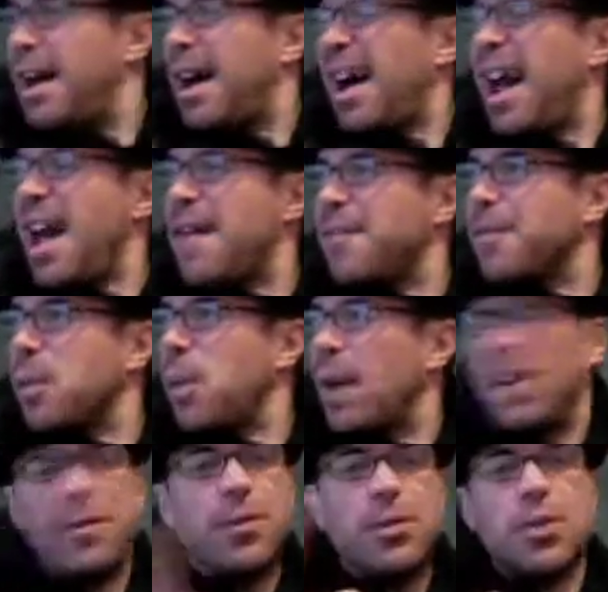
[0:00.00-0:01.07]
I have quite
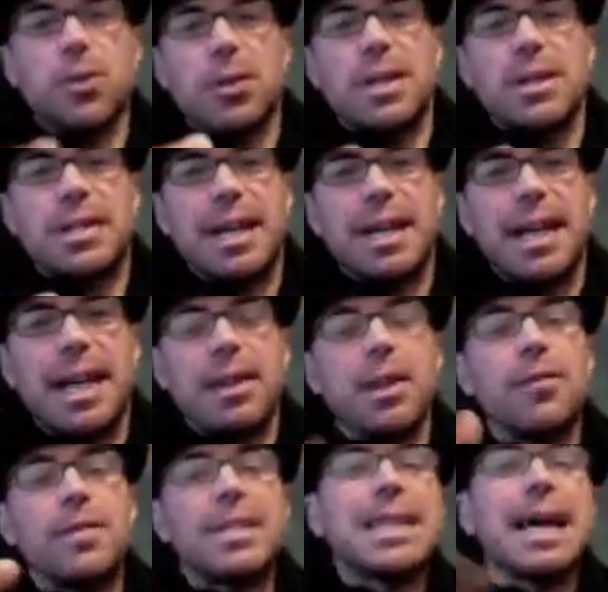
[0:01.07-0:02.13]
a few stories that I love
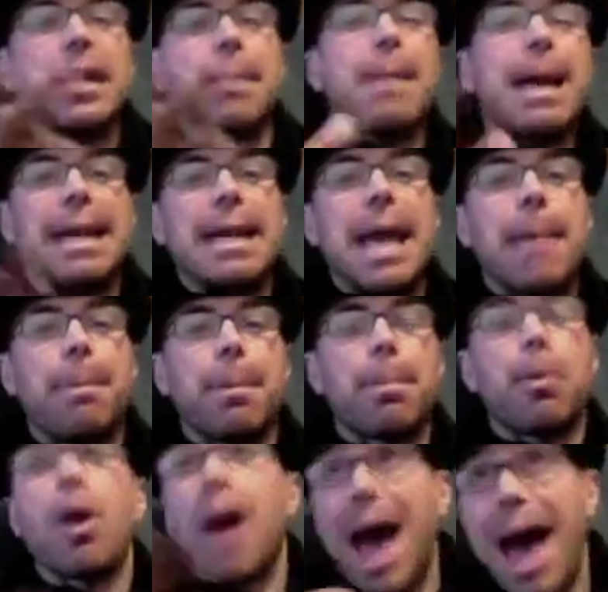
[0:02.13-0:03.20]
to tell about Annette, but
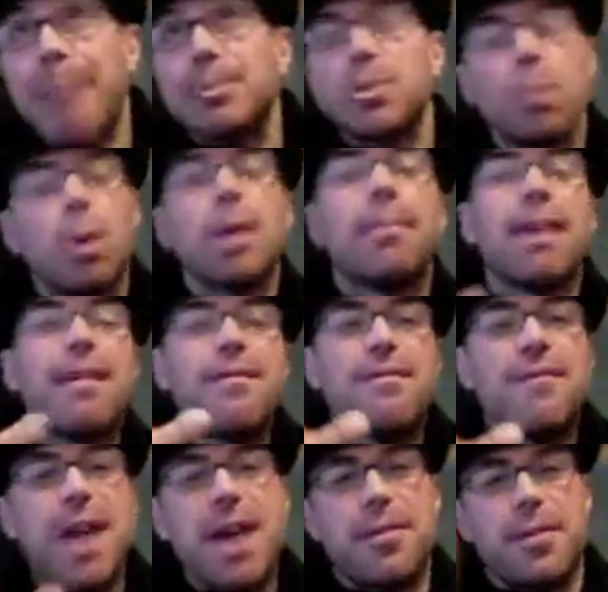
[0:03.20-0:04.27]
perhaps one of my
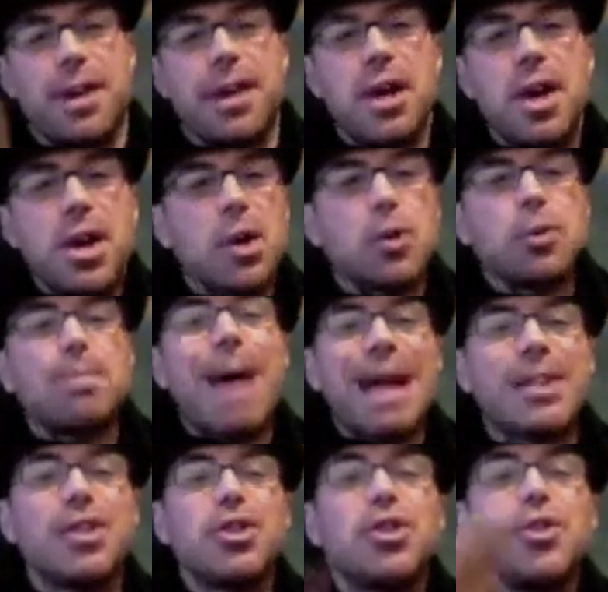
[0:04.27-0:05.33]
favorite goes back
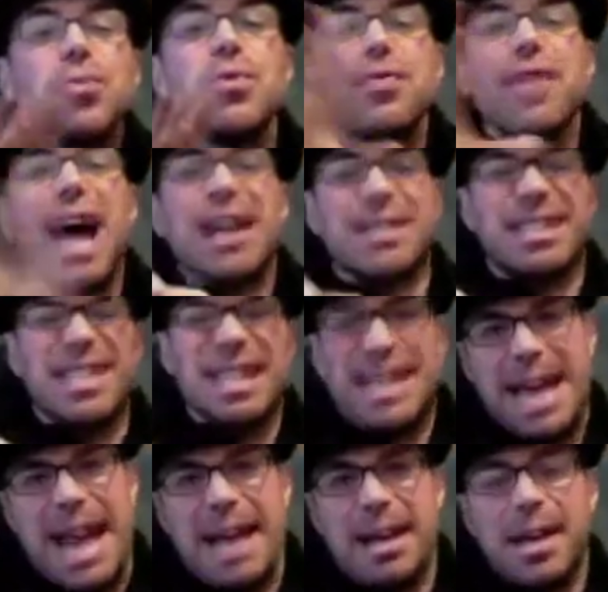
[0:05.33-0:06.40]
to
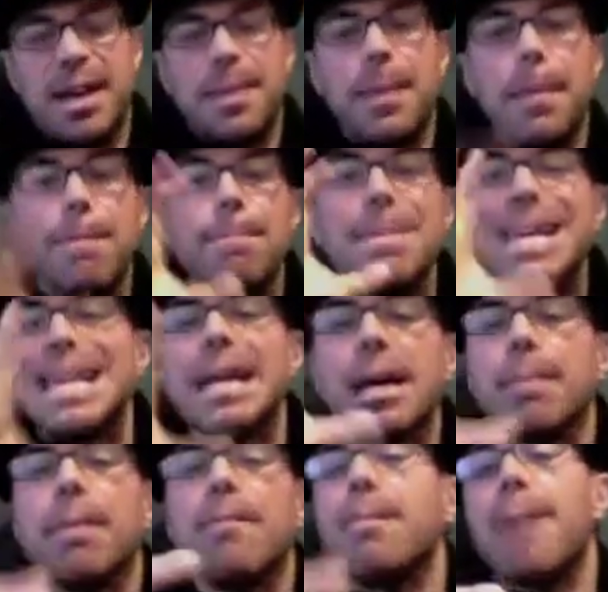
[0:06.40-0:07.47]
2008, the Meeting of
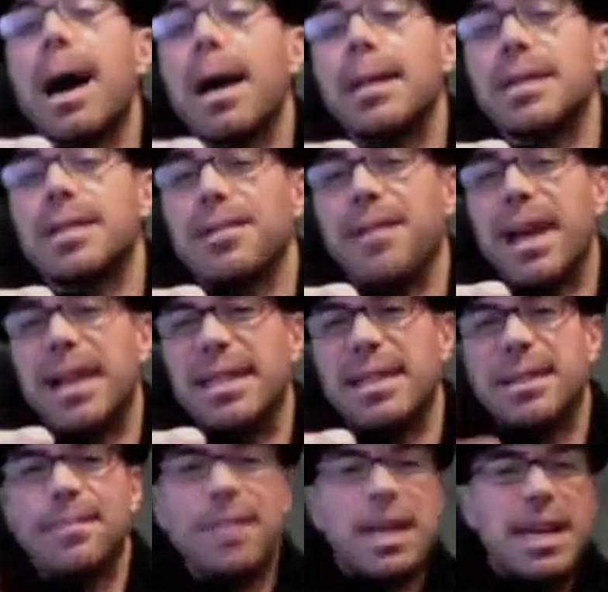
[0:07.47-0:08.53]
the Minds event
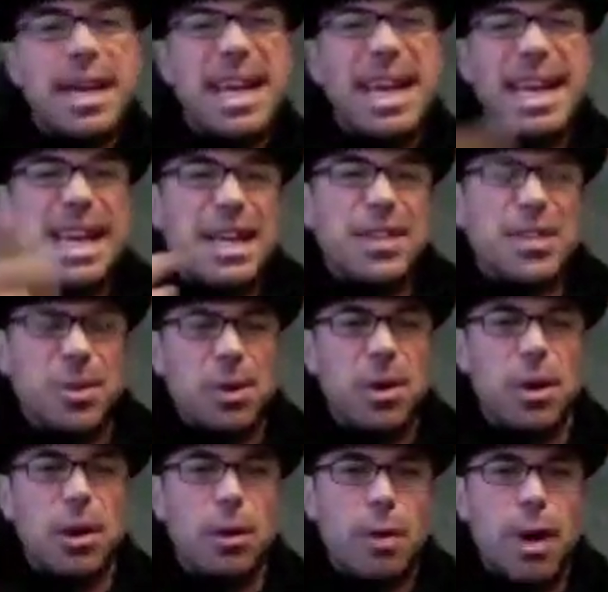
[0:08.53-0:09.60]
in Keystone,
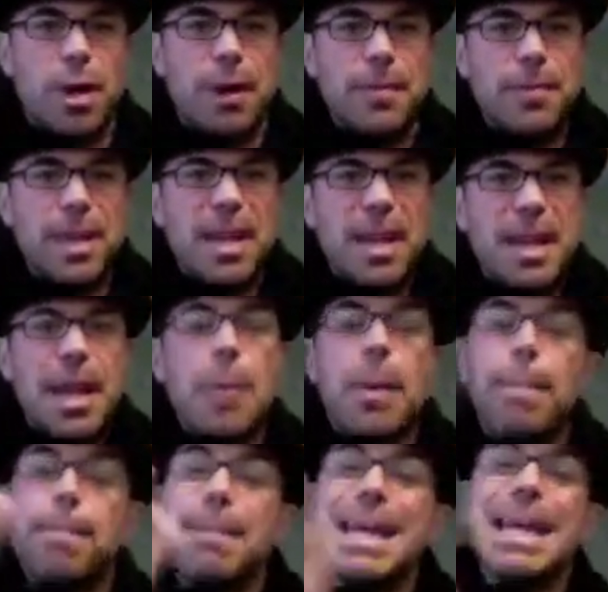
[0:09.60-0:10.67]
Colorado. Now, at
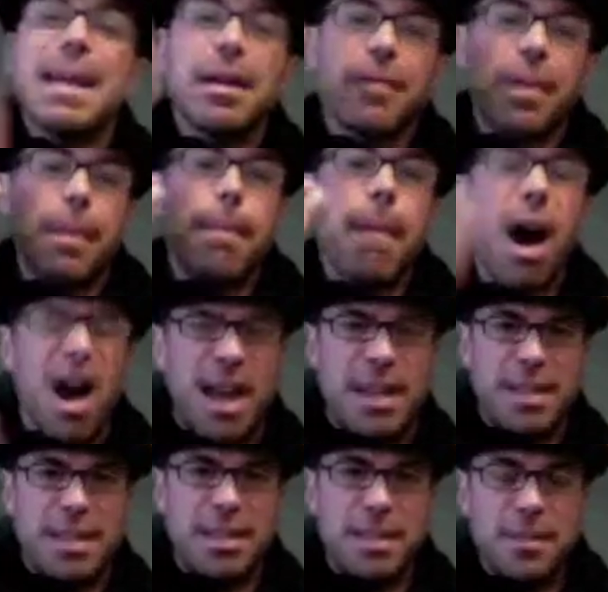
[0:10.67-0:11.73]
Meeting of the
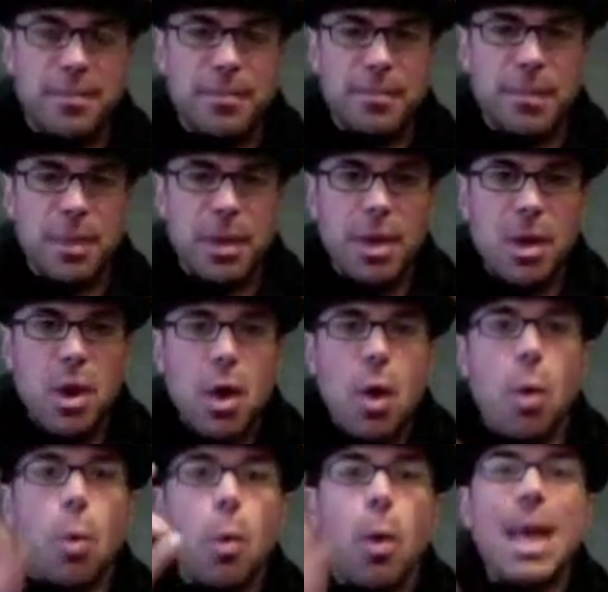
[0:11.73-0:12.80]
Minds,
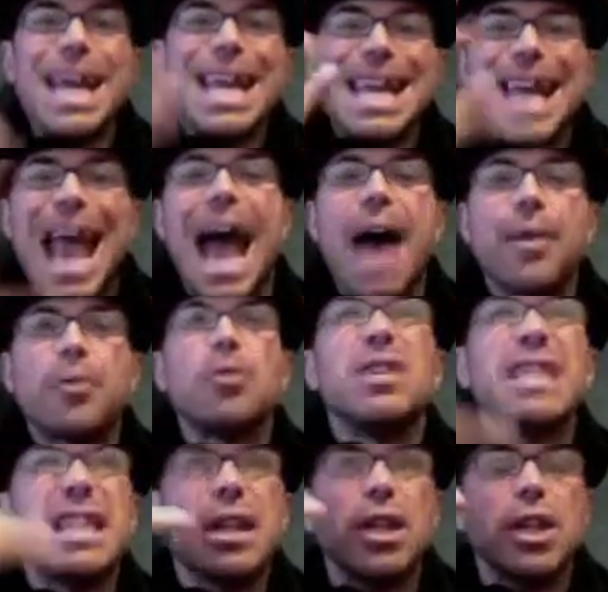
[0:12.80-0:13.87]
we gathered
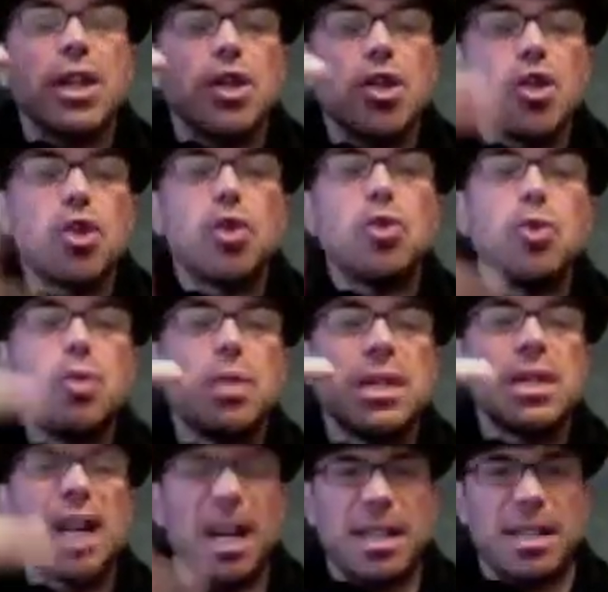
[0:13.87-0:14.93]
nearly
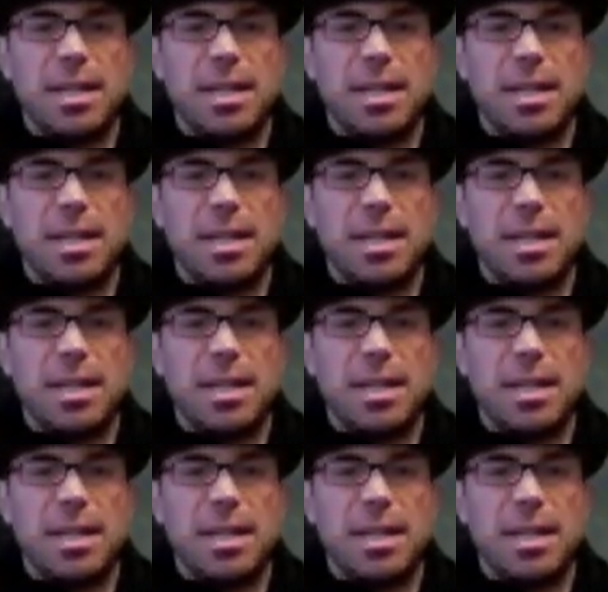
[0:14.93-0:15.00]
24